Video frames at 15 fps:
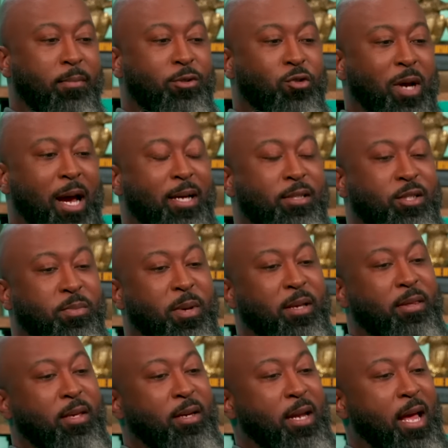tries to
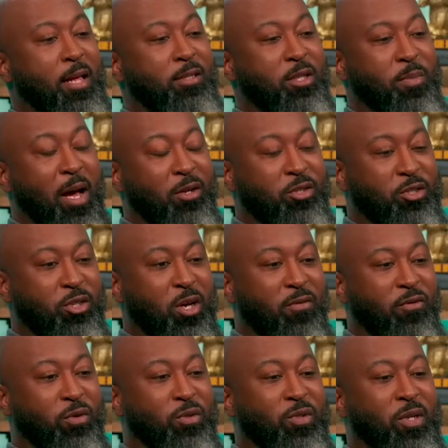make the analogy about
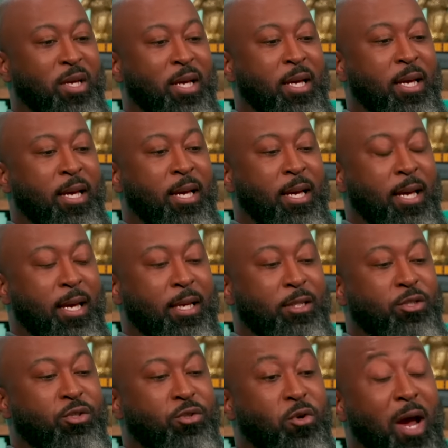shovels,
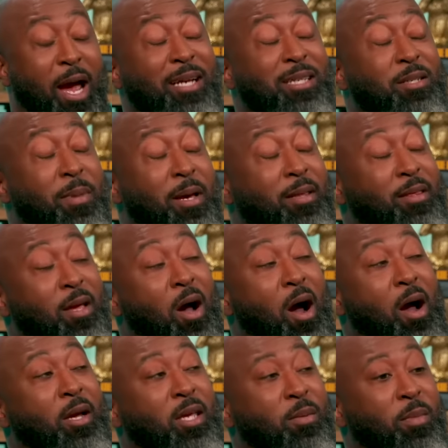he's trying to make the
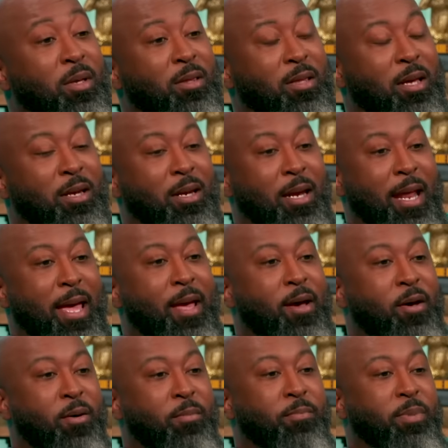argument that
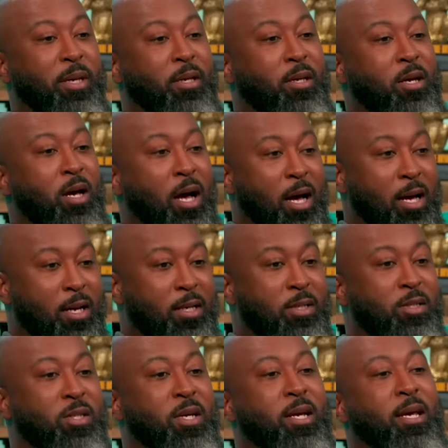now,
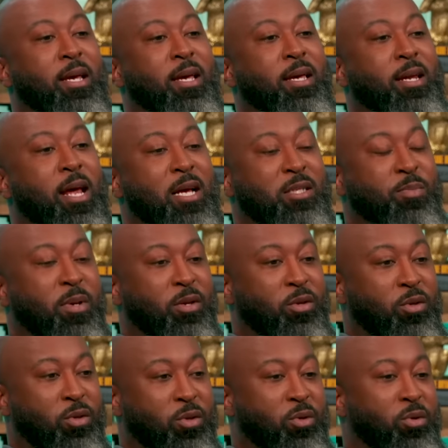because it has
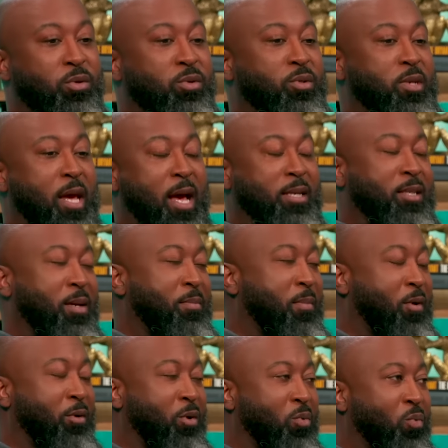been used as a
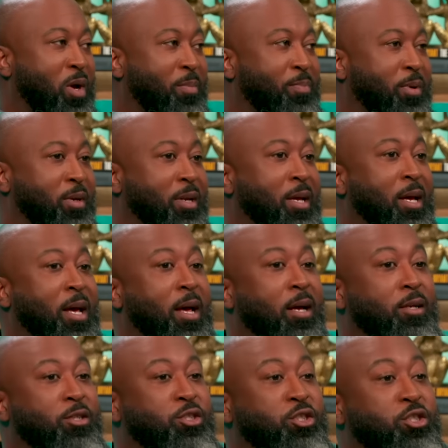murder weapon,
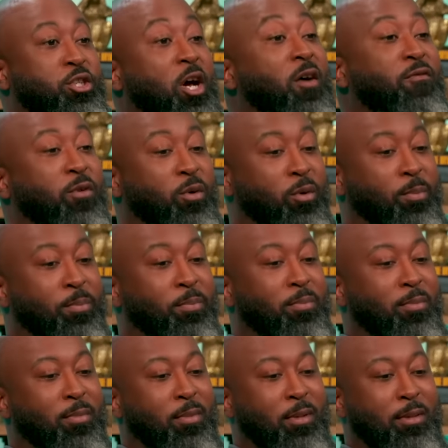shovel
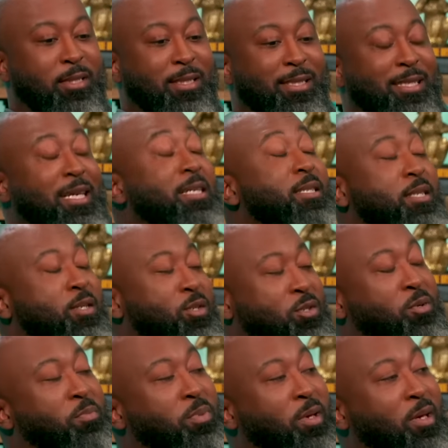ceases
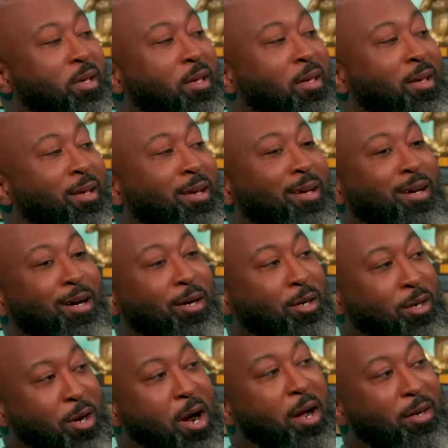to be a
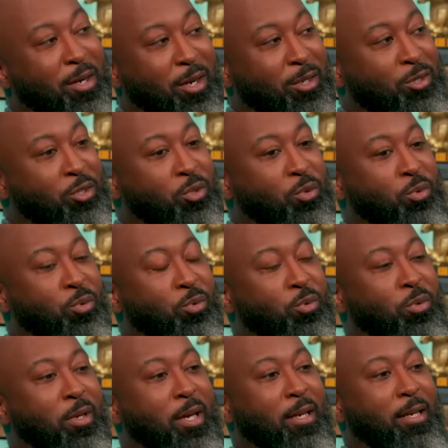gardening
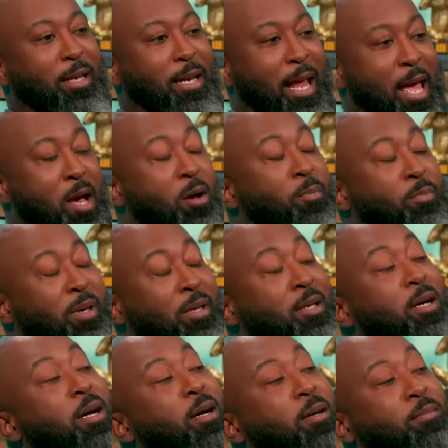tool. It now
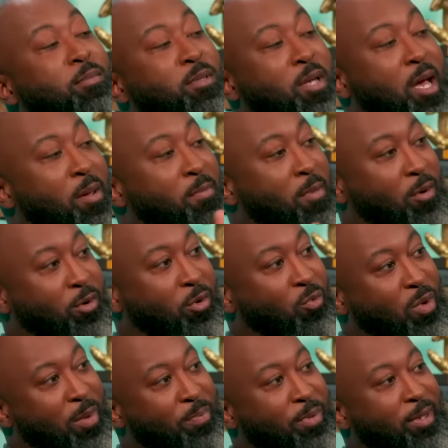becomes a murder
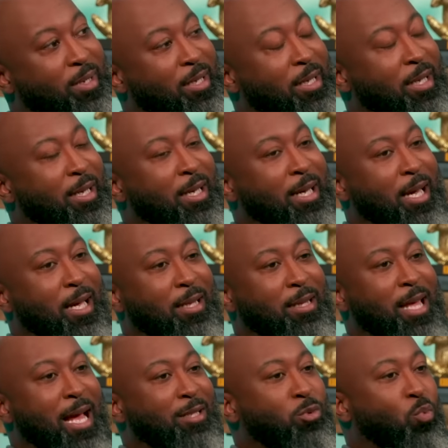weapon. Mm-hmm.
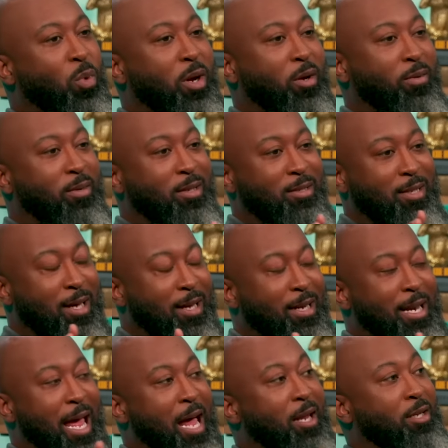And that's where this
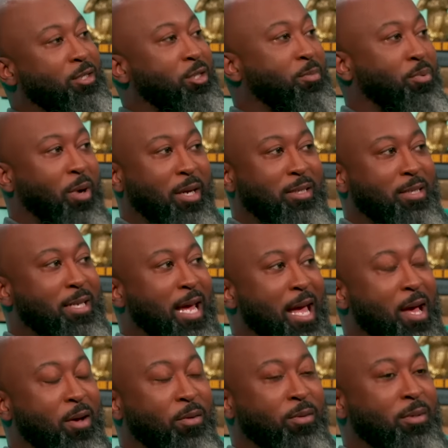analogy breaks
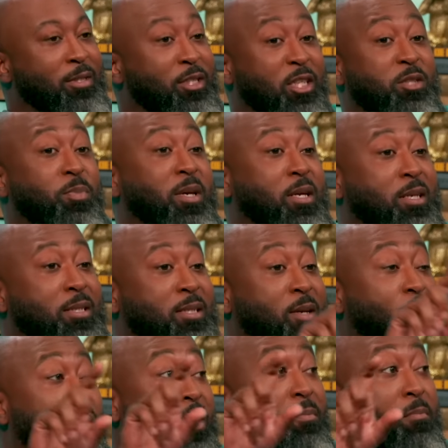down. Just because mm-hmm.
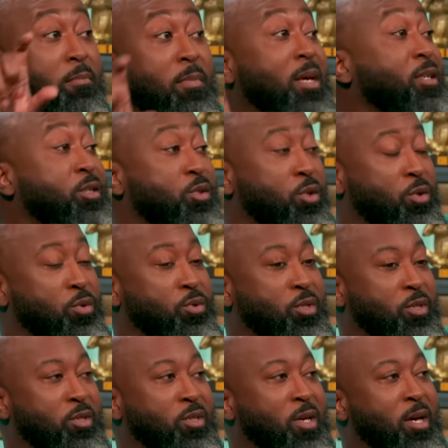someone
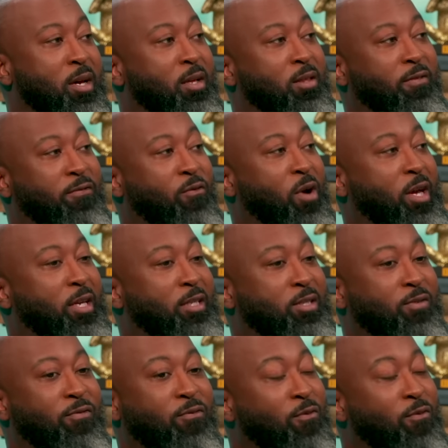misuses the phrase